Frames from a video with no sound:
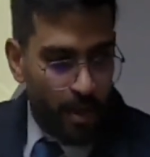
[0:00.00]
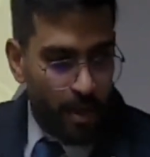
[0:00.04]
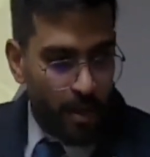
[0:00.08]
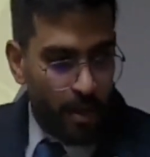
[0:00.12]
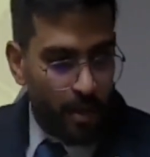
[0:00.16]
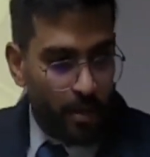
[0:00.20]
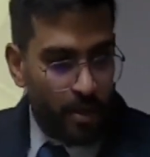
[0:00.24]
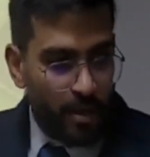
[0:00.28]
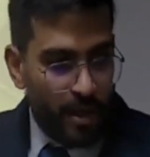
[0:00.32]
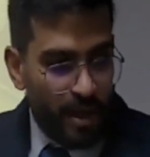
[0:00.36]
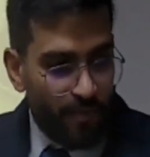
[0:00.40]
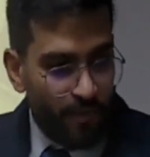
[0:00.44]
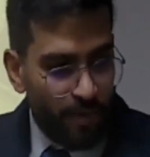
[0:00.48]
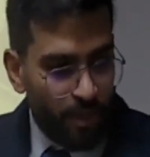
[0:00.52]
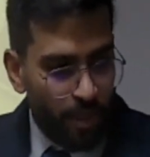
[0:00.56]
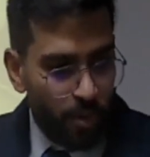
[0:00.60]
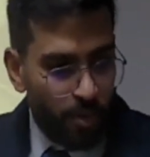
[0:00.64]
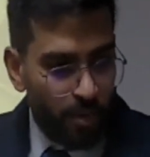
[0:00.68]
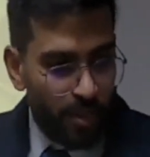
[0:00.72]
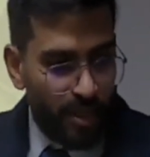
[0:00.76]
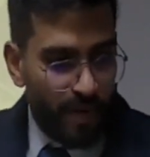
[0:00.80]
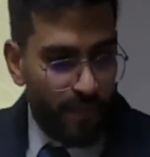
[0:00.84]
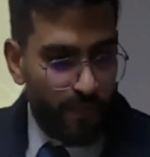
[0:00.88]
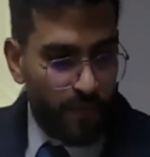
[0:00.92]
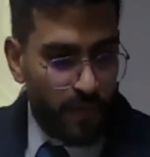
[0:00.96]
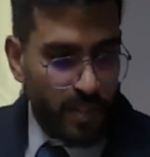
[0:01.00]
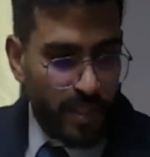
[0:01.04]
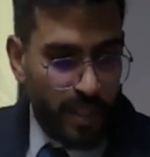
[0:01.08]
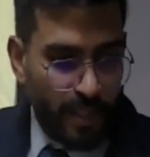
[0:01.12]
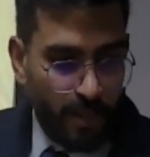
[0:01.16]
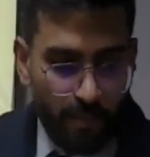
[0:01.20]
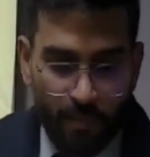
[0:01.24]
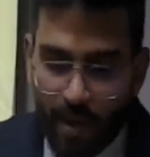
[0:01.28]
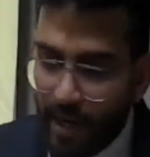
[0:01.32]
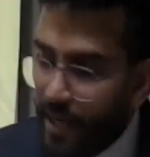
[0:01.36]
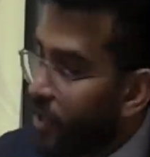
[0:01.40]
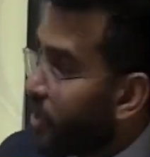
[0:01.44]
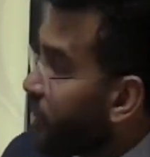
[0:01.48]
revenue deficit
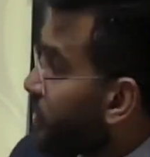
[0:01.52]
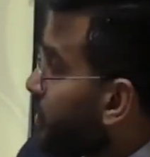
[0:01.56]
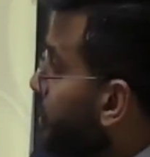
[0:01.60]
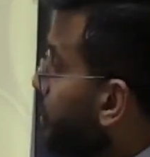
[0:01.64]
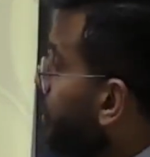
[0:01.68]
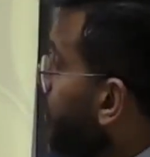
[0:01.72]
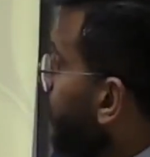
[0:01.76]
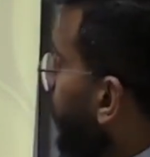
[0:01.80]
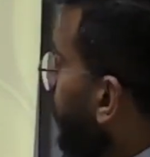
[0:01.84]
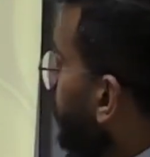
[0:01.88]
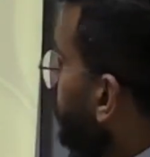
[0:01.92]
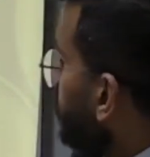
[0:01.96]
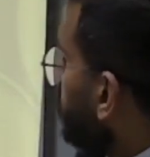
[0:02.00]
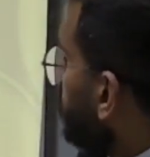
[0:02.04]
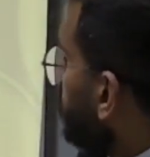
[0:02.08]
minus grants